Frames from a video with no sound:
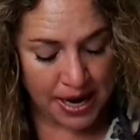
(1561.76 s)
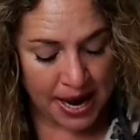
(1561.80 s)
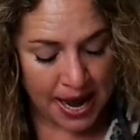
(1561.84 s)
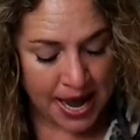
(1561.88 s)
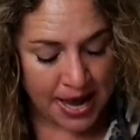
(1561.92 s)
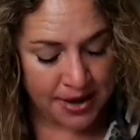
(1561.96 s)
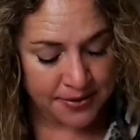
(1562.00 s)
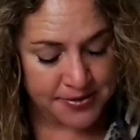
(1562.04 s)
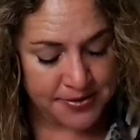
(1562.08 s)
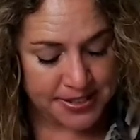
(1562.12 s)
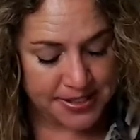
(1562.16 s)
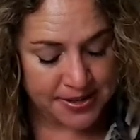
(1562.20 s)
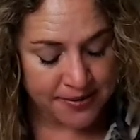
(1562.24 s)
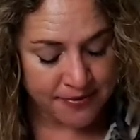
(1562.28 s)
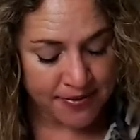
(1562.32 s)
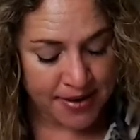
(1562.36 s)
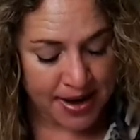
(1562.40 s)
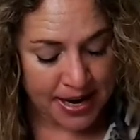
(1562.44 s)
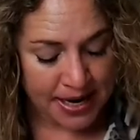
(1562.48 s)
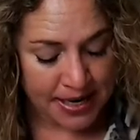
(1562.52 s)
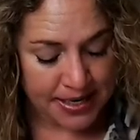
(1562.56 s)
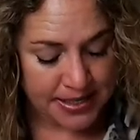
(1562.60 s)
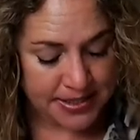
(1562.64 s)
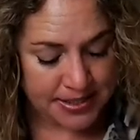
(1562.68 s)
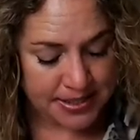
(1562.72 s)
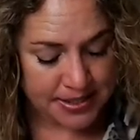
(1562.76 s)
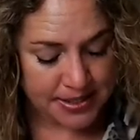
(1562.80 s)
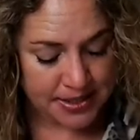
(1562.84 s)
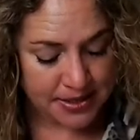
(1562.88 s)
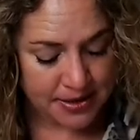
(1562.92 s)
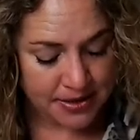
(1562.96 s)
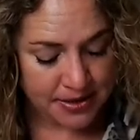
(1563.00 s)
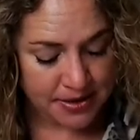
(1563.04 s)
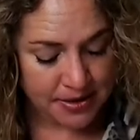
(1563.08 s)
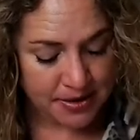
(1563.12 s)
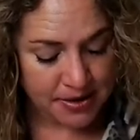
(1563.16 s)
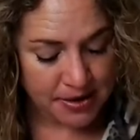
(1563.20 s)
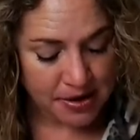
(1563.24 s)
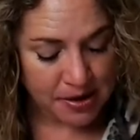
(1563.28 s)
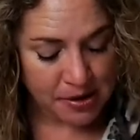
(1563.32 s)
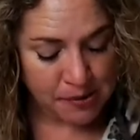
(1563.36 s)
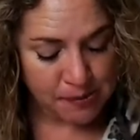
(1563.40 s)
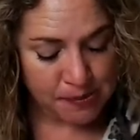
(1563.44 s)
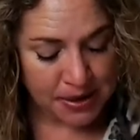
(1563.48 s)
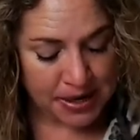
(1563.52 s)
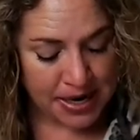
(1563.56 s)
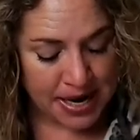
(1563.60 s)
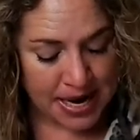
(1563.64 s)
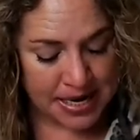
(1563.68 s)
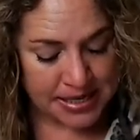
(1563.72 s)
have sufficed.
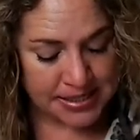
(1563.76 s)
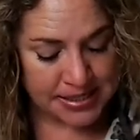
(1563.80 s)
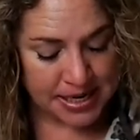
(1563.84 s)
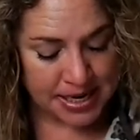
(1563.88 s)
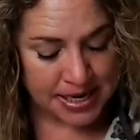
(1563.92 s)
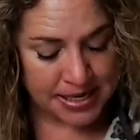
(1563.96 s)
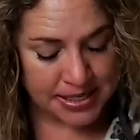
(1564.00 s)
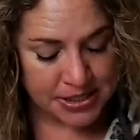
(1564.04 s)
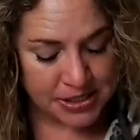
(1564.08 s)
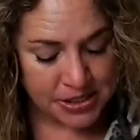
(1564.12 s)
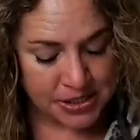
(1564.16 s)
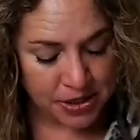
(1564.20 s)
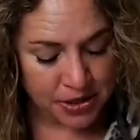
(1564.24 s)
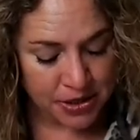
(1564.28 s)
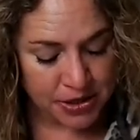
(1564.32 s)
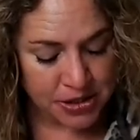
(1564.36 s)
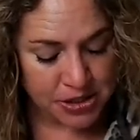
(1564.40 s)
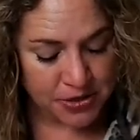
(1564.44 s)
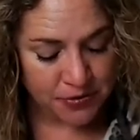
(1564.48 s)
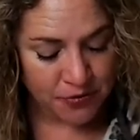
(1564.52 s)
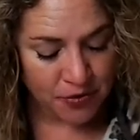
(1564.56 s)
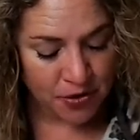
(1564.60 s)
But as I searched